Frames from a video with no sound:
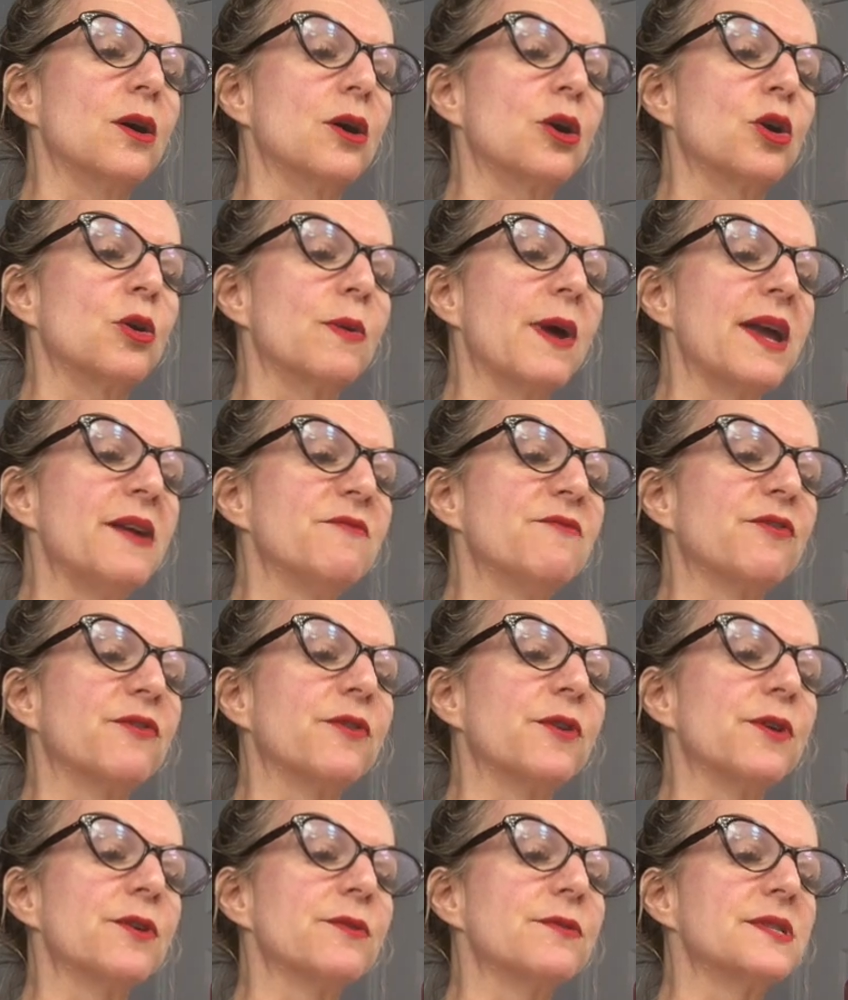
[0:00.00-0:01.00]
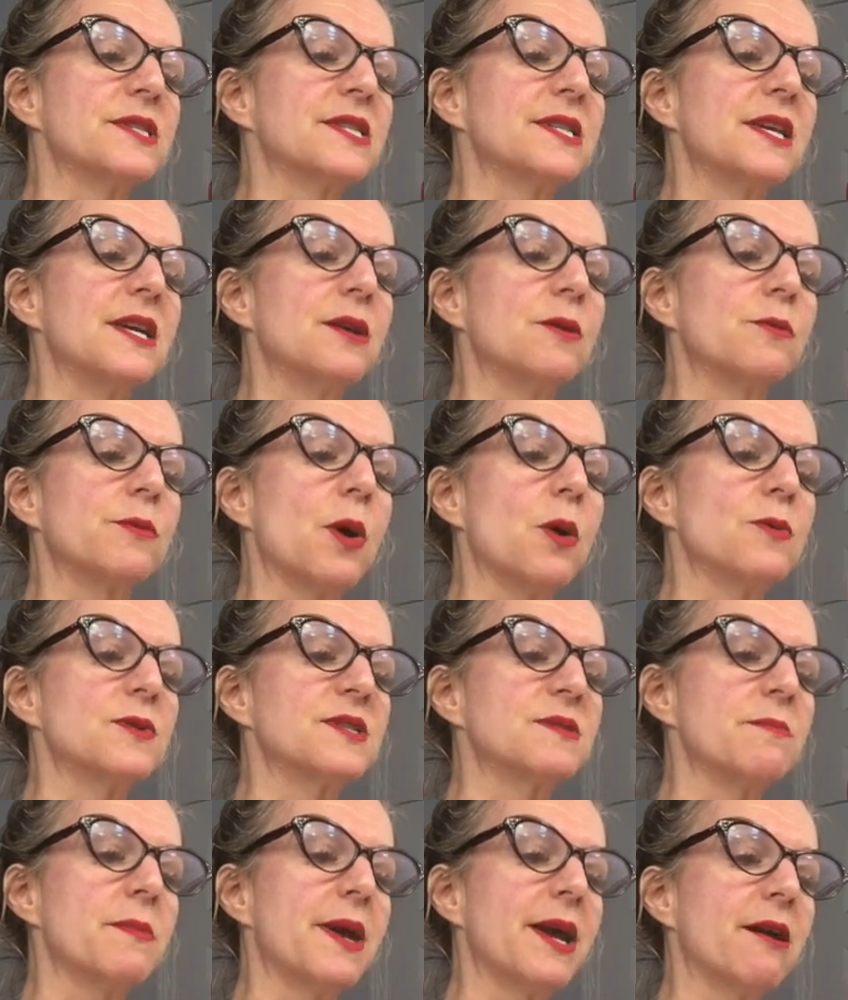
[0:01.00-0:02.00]
grapefruit seed,
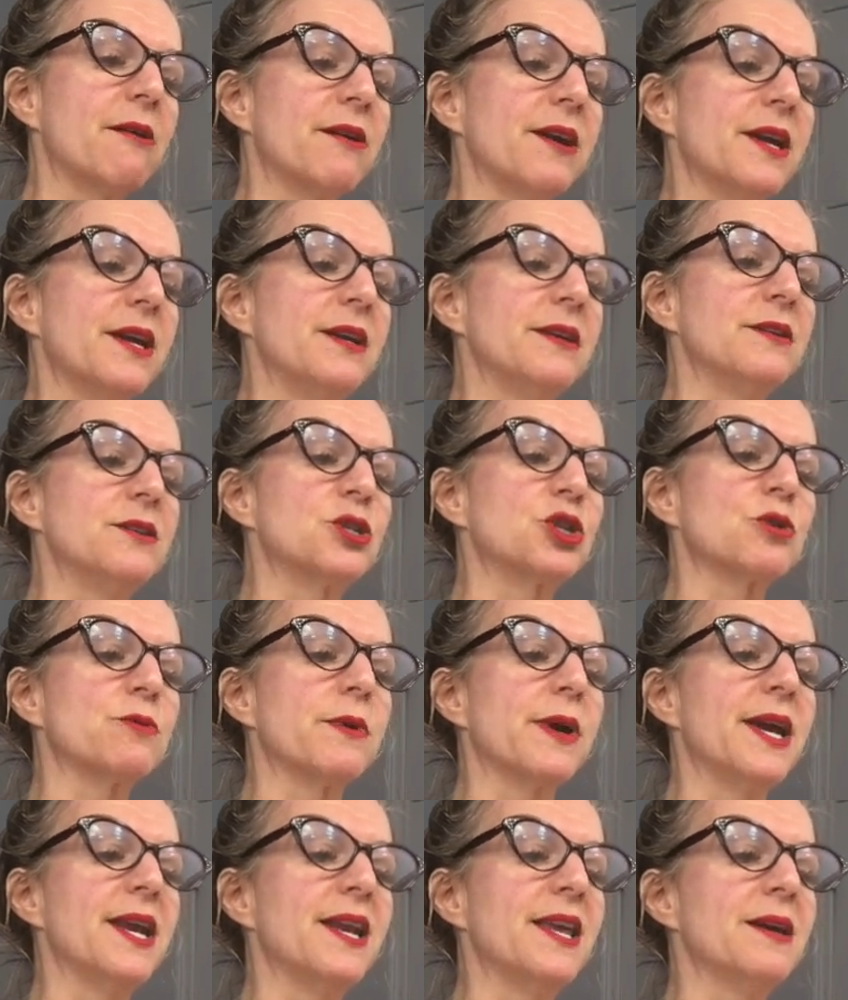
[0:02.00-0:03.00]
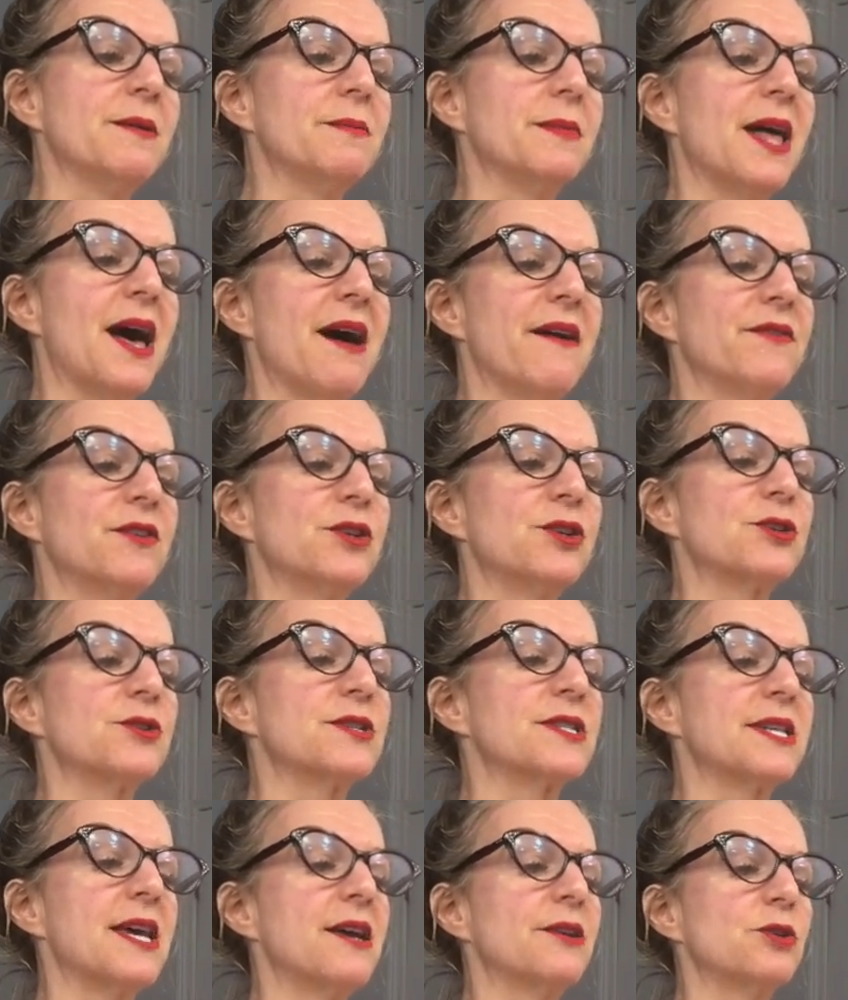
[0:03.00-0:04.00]
rosemary, geranium, lavender,
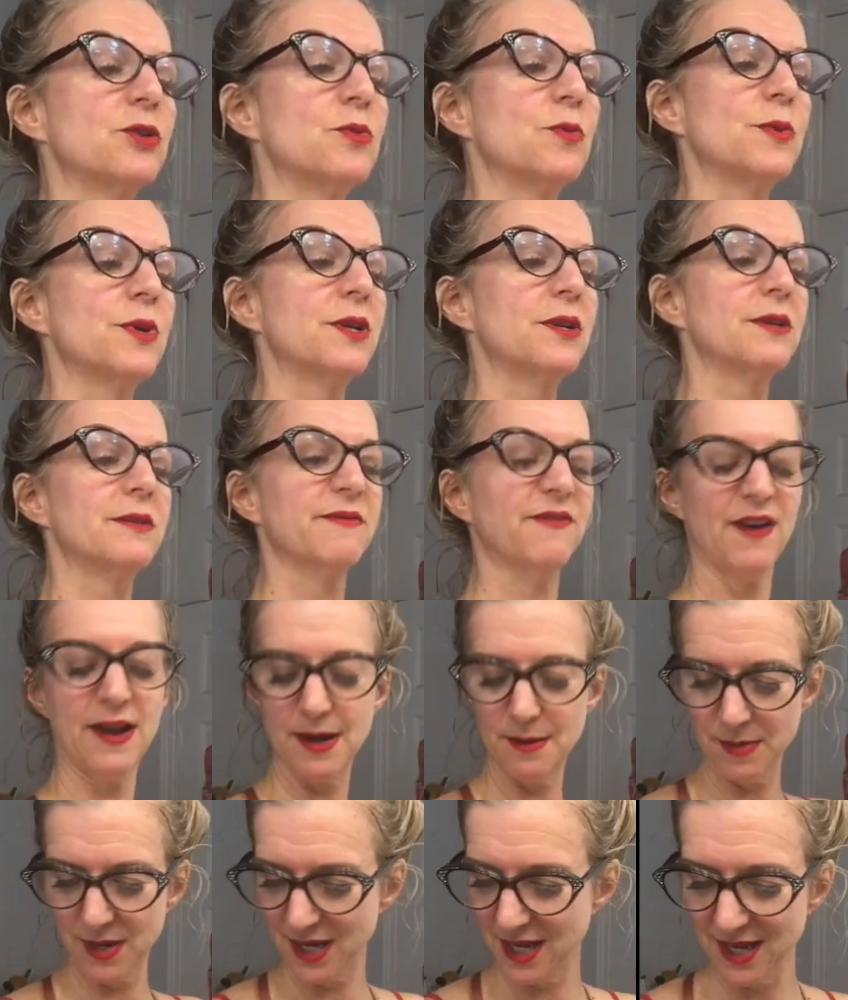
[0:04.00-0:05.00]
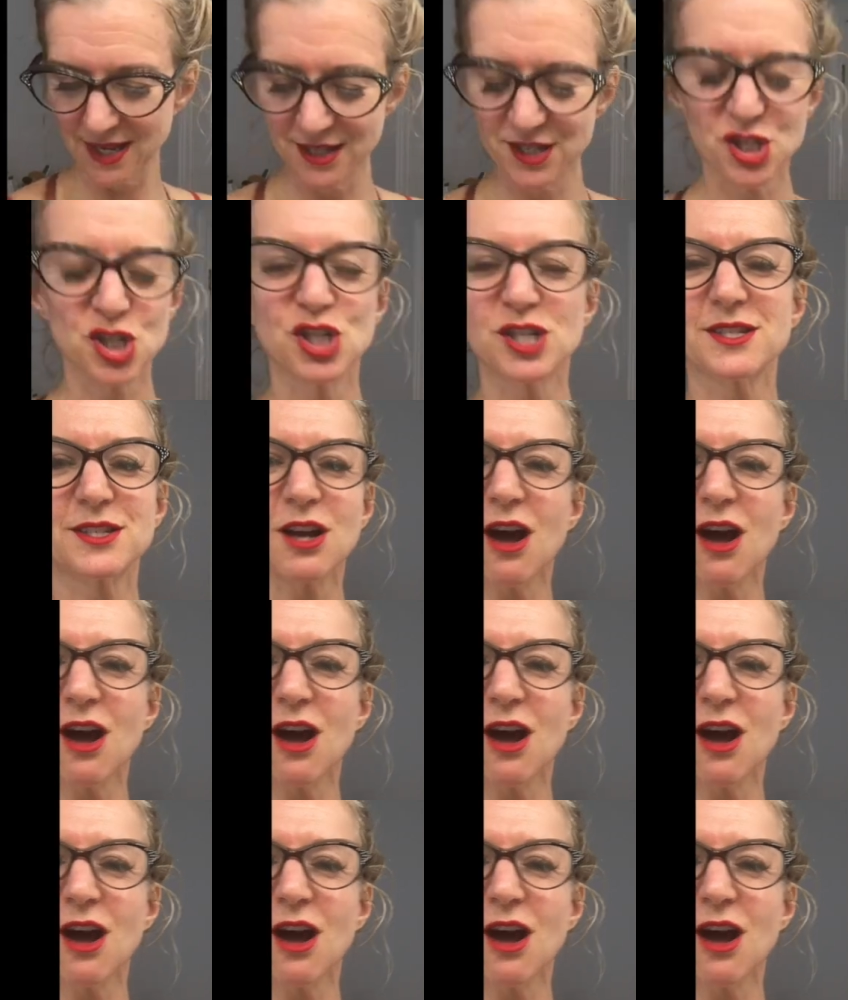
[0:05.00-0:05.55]
sandalwood, vitamin E. She's